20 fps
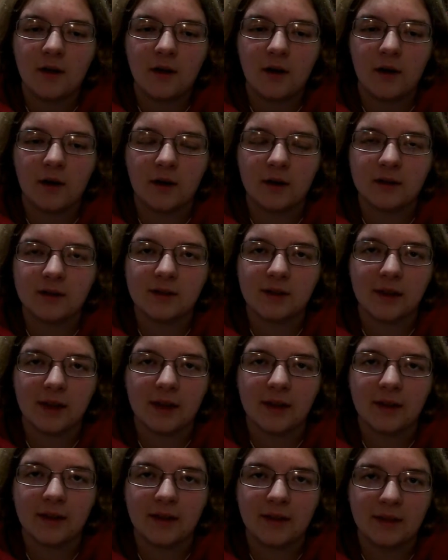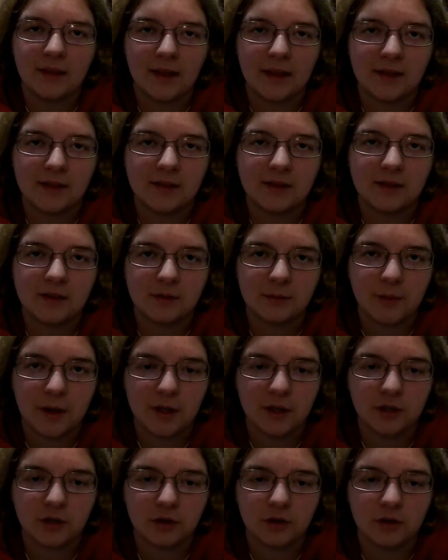are slightly less
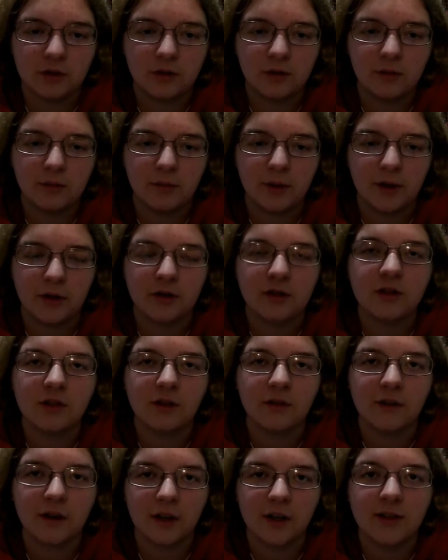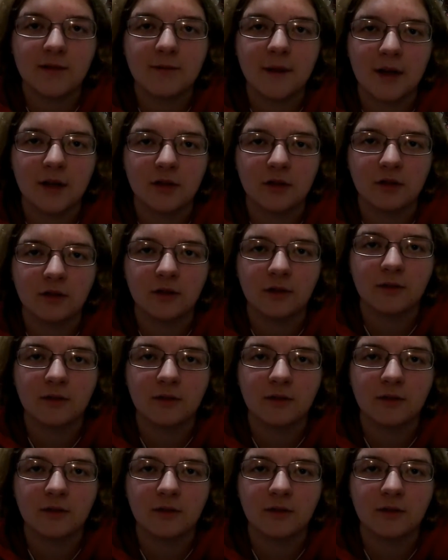special, but you're still very special.